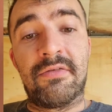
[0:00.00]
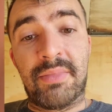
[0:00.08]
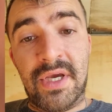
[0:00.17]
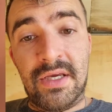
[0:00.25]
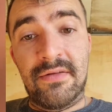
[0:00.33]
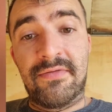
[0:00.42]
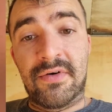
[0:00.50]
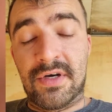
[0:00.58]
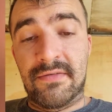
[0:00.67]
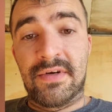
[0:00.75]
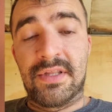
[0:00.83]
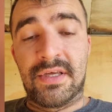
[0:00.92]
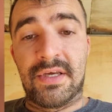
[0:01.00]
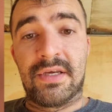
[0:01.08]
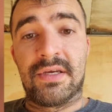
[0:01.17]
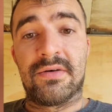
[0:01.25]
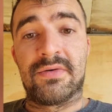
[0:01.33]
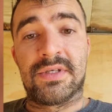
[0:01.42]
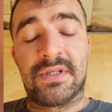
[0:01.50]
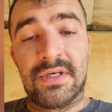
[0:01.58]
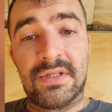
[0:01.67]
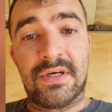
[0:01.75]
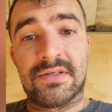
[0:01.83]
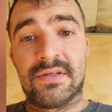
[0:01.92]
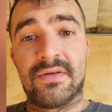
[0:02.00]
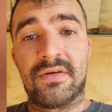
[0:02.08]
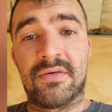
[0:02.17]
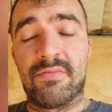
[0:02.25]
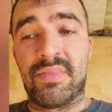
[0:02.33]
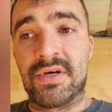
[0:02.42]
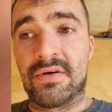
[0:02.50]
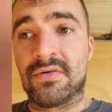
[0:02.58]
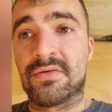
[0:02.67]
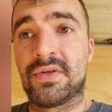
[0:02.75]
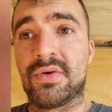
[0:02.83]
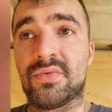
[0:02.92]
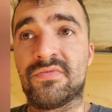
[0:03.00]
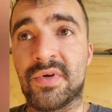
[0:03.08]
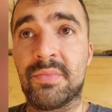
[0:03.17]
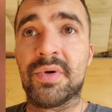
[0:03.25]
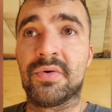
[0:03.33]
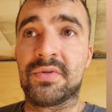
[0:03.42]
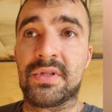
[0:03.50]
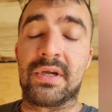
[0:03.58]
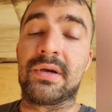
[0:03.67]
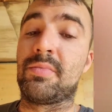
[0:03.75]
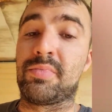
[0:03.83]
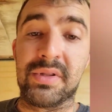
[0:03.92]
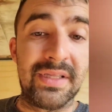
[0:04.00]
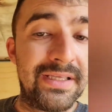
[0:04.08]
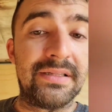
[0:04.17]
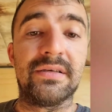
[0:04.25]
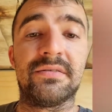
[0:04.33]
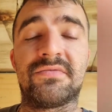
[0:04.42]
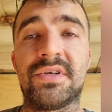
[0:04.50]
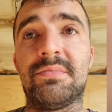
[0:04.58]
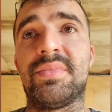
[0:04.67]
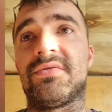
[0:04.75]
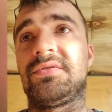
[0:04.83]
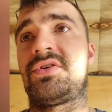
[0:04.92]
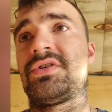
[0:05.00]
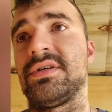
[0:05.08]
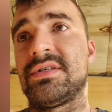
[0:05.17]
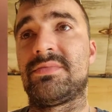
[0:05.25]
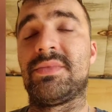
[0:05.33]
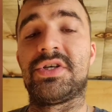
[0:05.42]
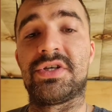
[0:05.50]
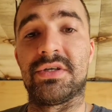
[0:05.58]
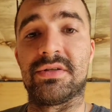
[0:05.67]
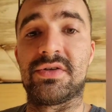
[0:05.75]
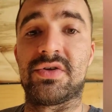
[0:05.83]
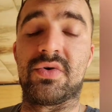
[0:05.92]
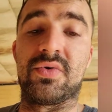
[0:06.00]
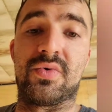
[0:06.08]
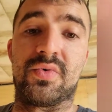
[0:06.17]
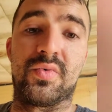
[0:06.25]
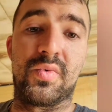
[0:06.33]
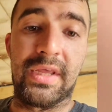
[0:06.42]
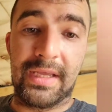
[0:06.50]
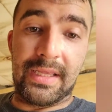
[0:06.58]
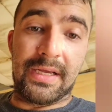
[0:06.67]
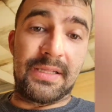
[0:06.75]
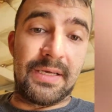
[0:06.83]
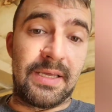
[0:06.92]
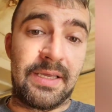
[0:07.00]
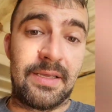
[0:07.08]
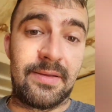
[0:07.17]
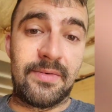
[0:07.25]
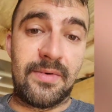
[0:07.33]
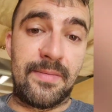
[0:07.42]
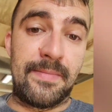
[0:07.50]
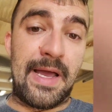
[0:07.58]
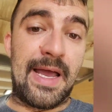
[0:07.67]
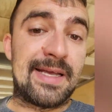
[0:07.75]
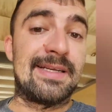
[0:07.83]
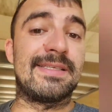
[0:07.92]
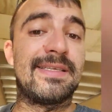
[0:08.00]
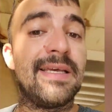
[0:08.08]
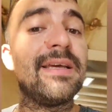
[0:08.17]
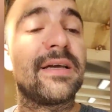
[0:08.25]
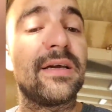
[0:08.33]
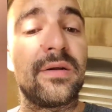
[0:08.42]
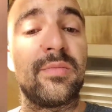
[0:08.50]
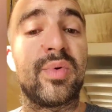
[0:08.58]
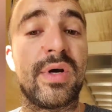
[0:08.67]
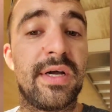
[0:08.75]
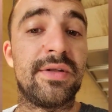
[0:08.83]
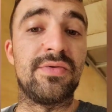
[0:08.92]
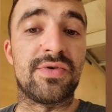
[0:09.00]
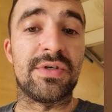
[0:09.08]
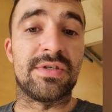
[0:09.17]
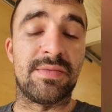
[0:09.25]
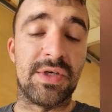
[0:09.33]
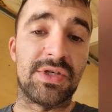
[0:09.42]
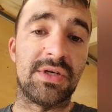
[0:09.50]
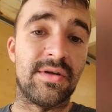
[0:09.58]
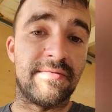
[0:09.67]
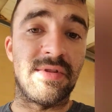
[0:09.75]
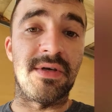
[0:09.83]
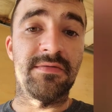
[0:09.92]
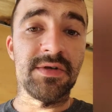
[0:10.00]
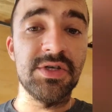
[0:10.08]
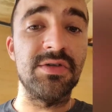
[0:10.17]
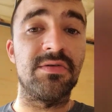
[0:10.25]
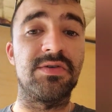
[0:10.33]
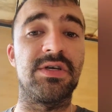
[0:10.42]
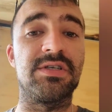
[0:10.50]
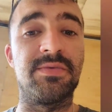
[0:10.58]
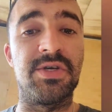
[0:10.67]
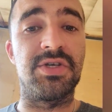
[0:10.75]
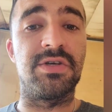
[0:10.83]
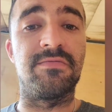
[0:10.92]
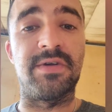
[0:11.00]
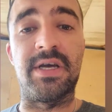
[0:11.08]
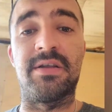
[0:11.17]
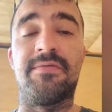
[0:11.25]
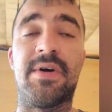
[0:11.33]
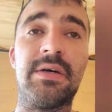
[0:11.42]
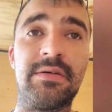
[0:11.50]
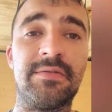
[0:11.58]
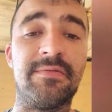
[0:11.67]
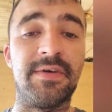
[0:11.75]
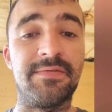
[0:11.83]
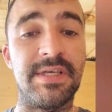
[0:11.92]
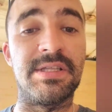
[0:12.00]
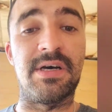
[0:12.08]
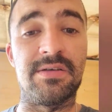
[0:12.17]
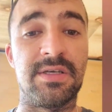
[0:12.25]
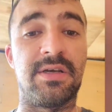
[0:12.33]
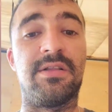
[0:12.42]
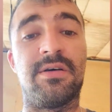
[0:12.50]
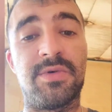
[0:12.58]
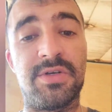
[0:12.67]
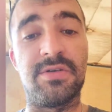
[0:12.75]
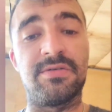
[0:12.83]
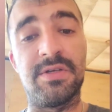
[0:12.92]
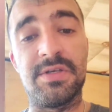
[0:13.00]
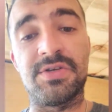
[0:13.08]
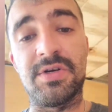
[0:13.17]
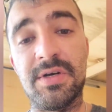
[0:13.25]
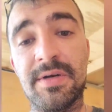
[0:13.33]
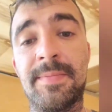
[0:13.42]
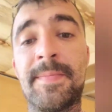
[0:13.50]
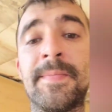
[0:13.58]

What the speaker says: paid for everything. It was an $8,000 bill to completely rebuild the transmission. So technically I could say I got a brand new transmission. If the original transmission ran 550,000 kilometers on this truck,